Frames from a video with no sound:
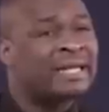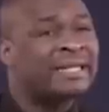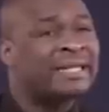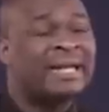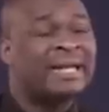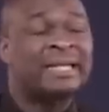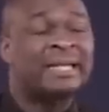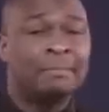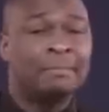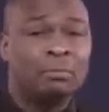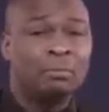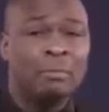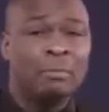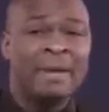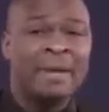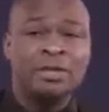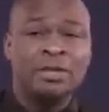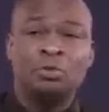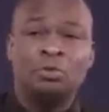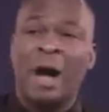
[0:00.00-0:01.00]
that the
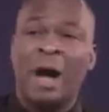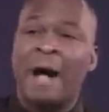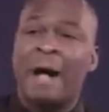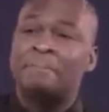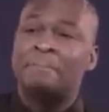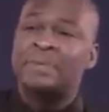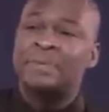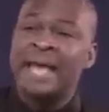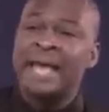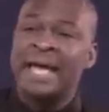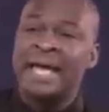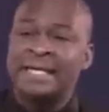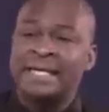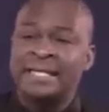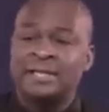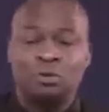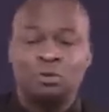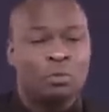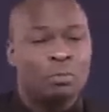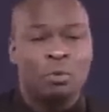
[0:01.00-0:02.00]
moment you appear in
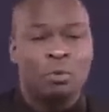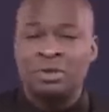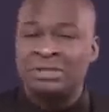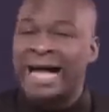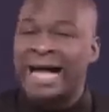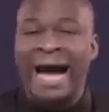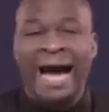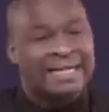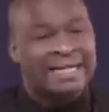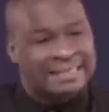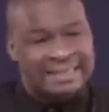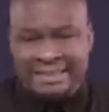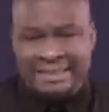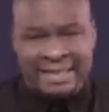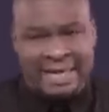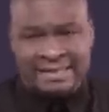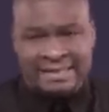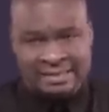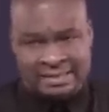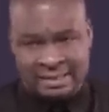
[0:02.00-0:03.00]
it, you must act in
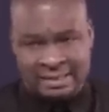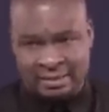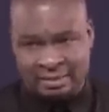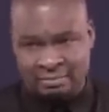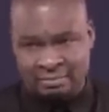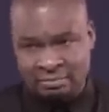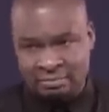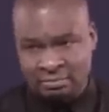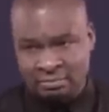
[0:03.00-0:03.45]
that scene.